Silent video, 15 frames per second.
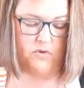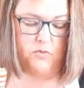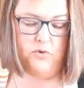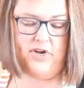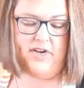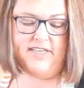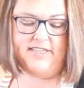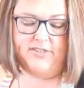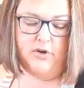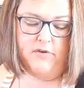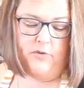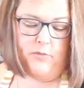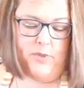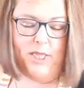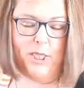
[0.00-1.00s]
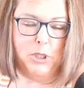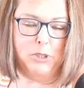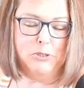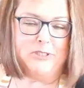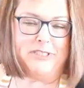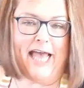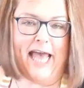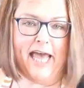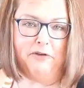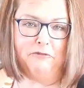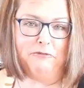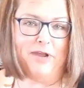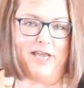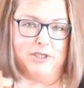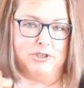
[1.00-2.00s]
you wanted to serve it with a little side
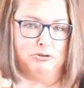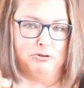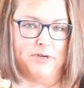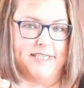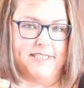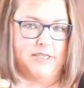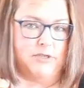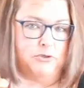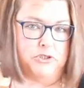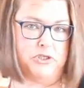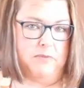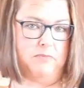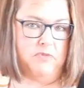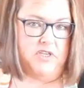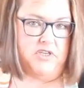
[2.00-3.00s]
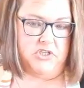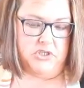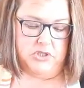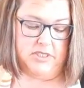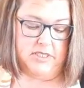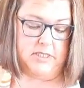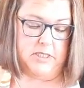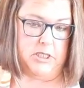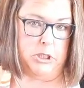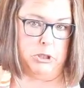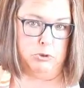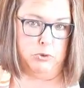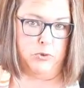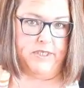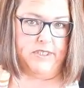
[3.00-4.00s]
of ranch dressing or something, just as a
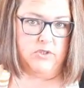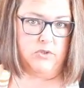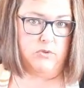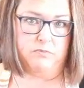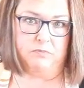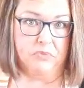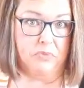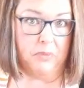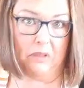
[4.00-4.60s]
little drizzle,